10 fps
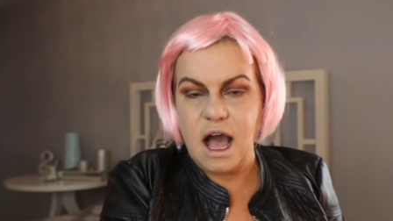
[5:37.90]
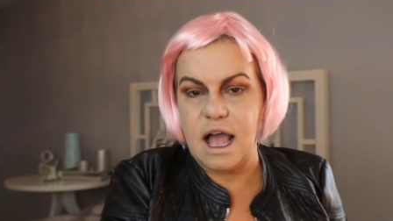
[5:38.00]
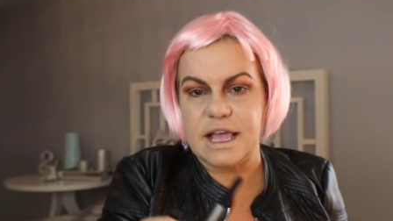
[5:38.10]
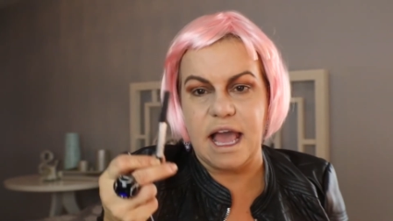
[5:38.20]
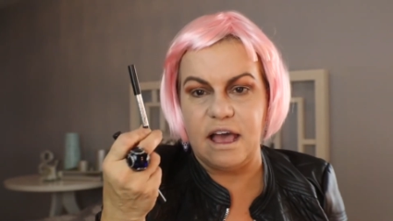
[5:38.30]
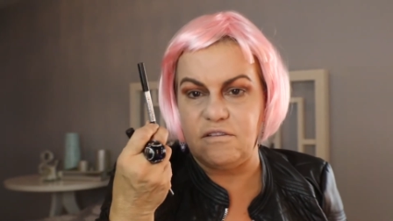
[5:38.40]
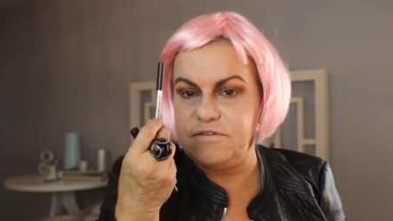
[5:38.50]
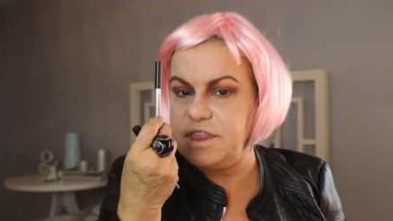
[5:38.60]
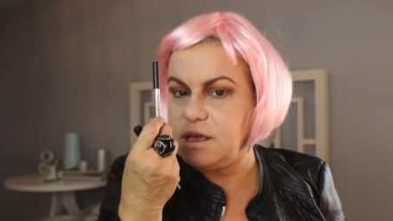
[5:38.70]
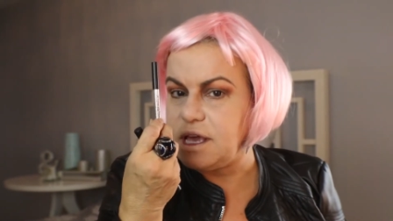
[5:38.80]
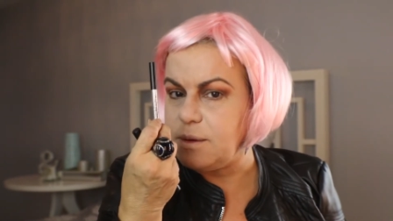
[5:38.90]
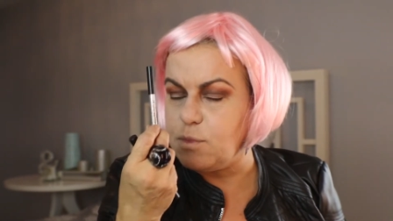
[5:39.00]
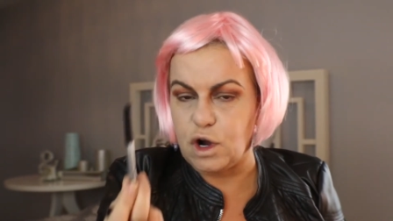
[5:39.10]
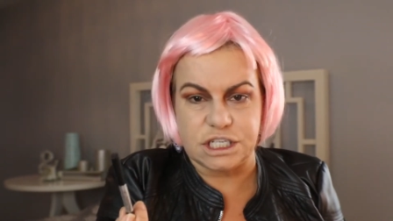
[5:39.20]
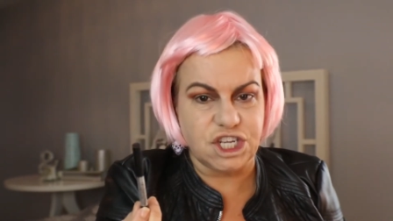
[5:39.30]
I have the
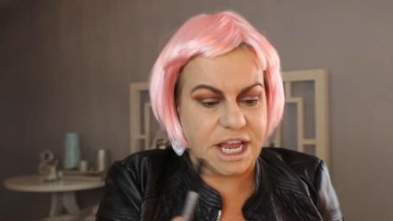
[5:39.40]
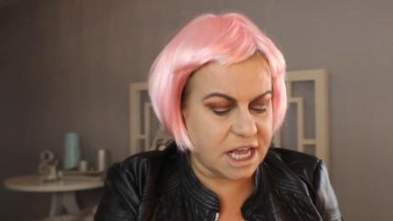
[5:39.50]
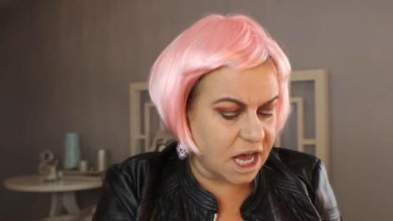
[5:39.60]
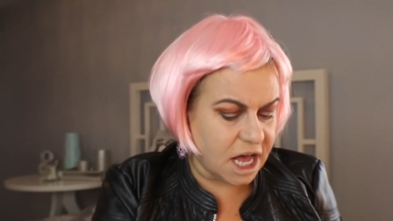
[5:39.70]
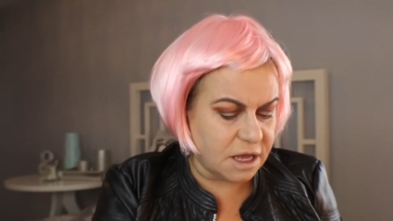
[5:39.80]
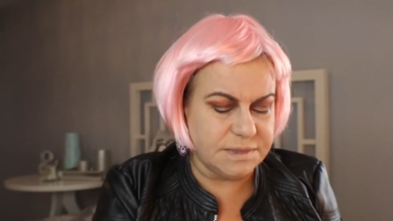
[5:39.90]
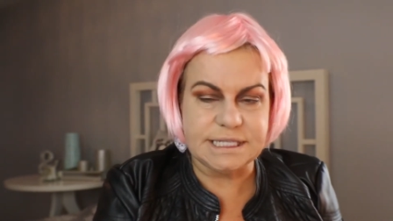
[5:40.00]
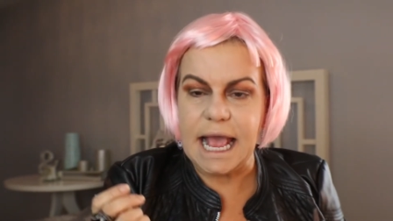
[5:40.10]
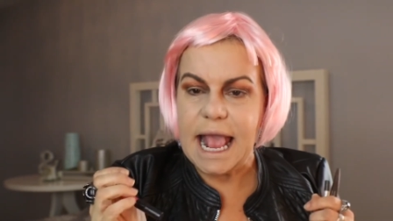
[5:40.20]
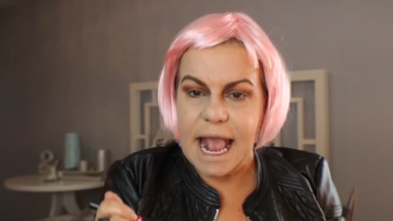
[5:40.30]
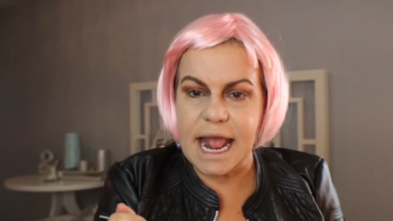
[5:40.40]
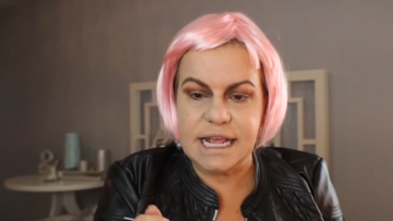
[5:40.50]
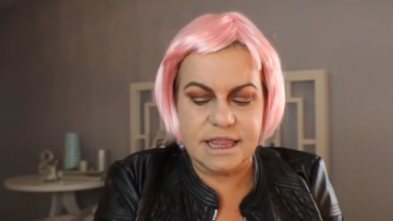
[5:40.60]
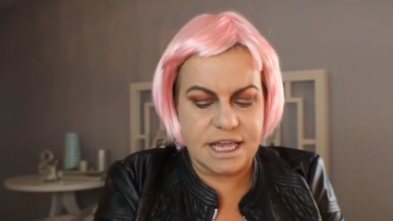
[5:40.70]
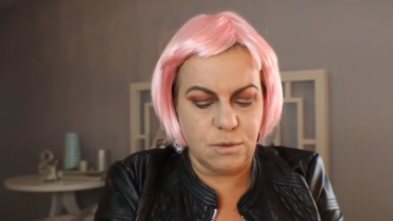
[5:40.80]
Marc Jacobs,
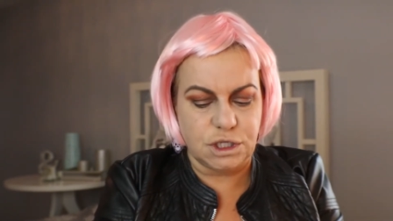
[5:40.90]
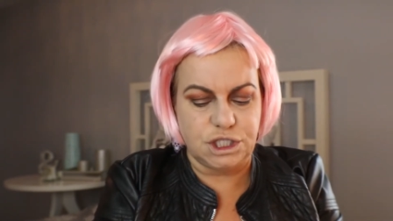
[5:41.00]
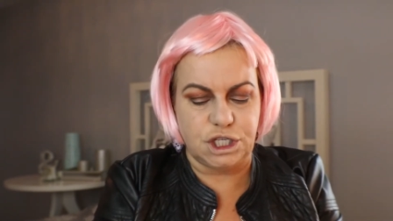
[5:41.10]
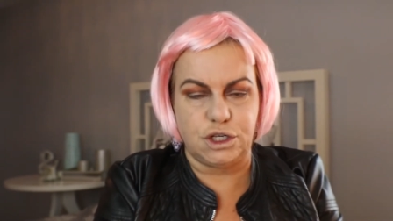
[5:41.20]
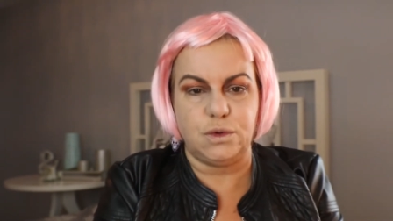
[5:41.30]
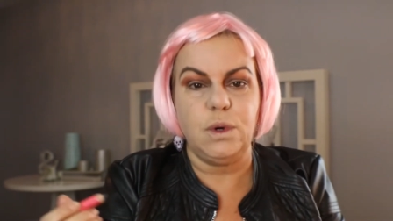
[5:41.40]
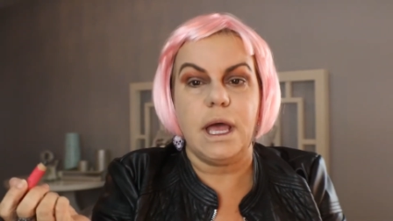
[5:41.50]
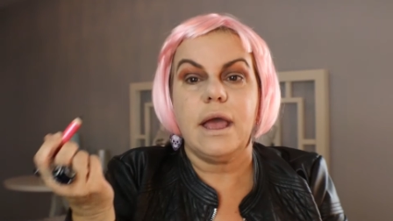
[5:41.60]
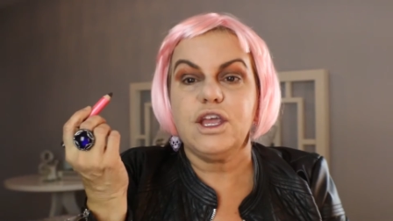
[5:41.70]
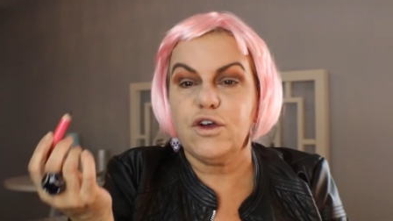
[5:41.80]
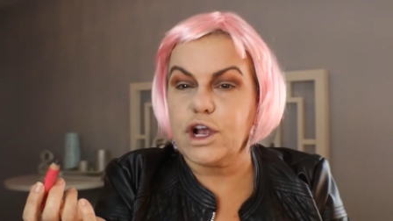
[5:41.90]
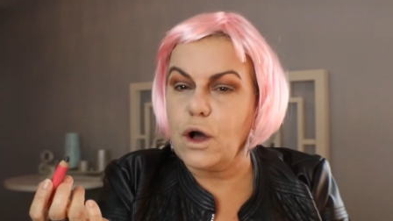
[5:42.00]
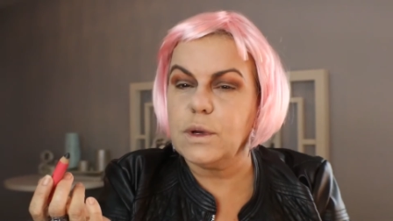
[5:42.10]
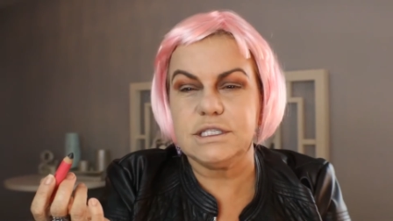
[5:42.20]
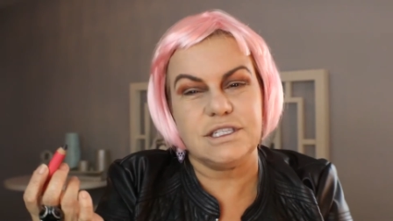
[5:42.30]
anything will do. You're
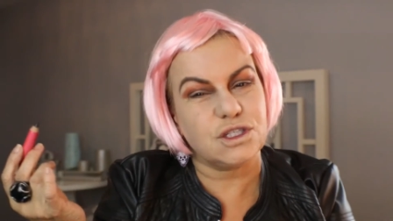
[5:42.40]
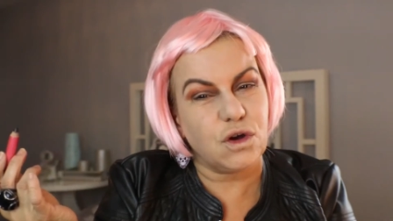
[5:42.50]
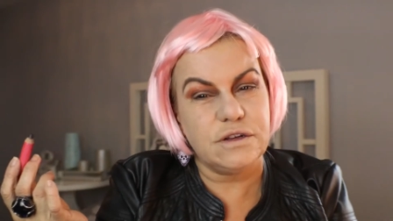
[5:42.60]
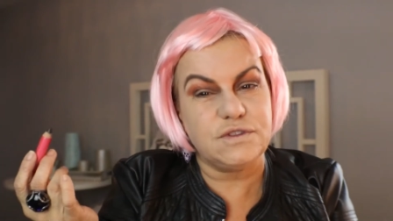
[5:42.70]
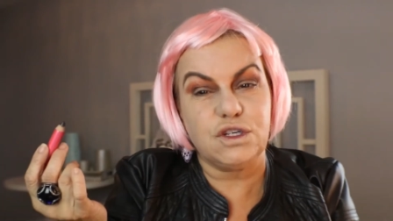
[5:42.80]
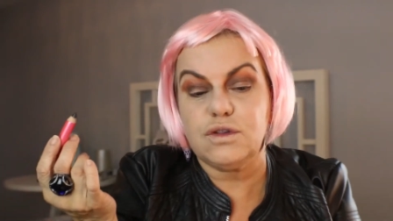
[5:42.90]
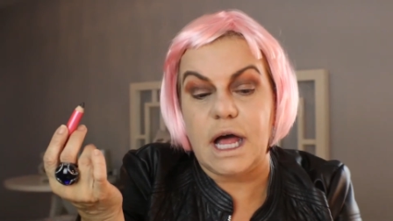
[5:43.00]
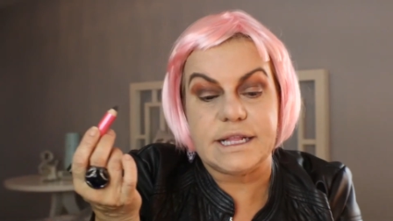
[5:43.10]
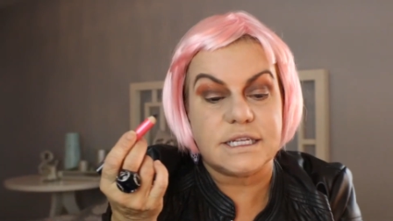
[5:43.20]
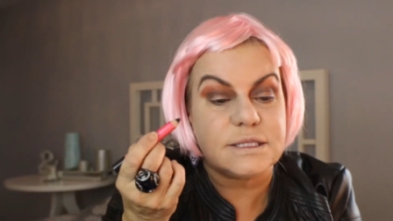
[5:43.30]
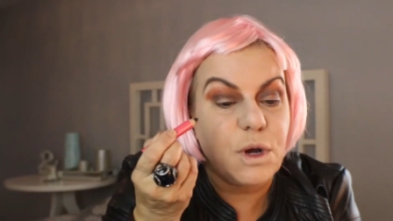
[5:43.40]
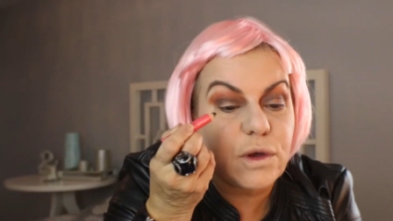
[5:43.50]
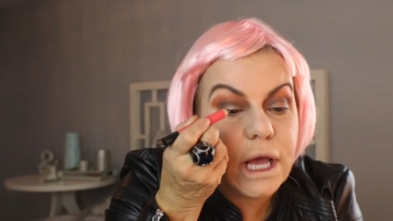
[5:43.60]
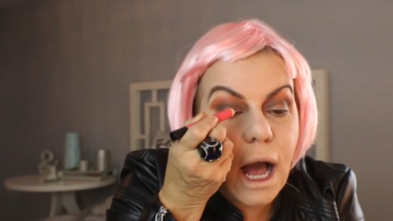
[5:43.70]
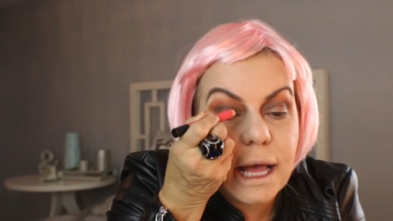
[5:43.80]
going to sort of do like the
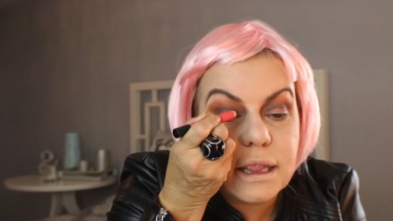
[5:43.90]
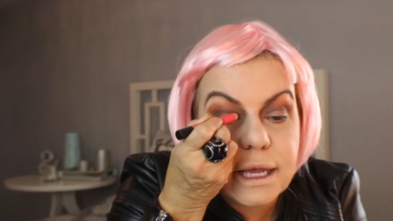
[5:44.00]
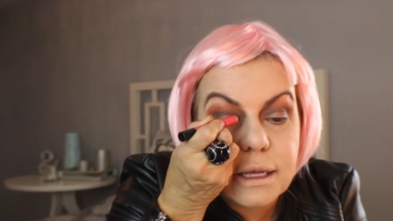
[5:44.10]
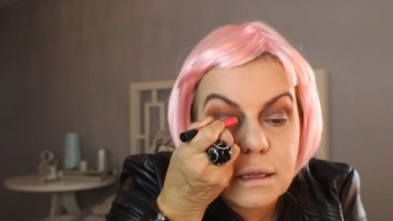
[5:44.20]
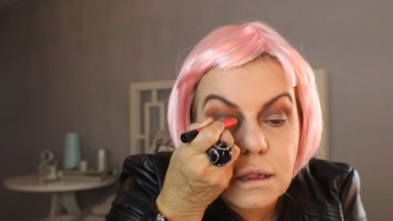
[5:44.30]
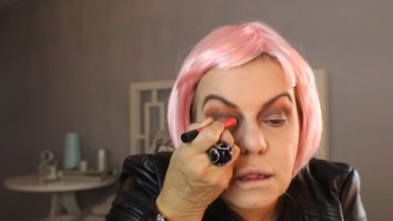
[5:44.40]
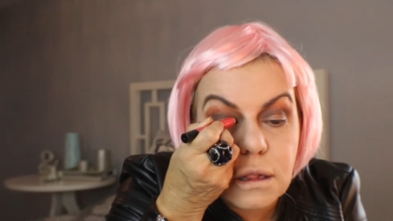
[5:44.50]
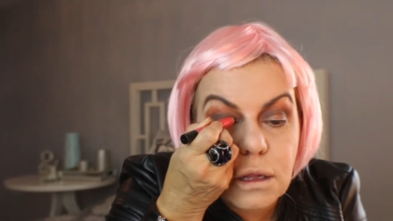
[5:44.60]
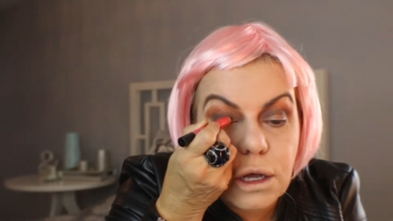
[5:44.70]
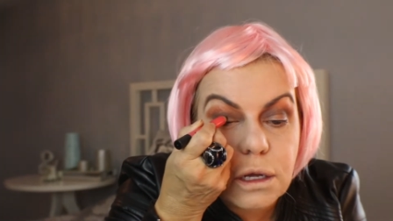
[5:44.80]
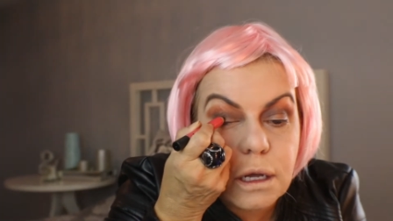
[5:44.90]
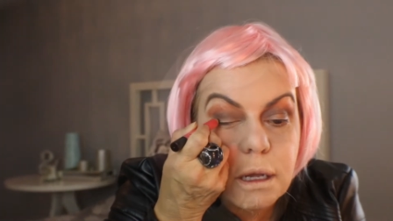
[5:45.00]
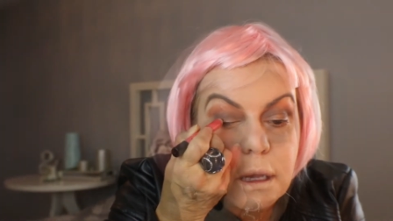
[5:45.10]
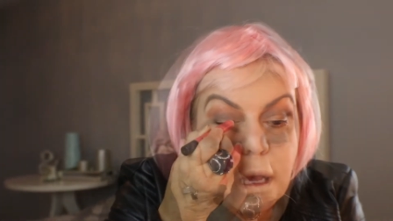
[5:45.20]
smoky eyelid look.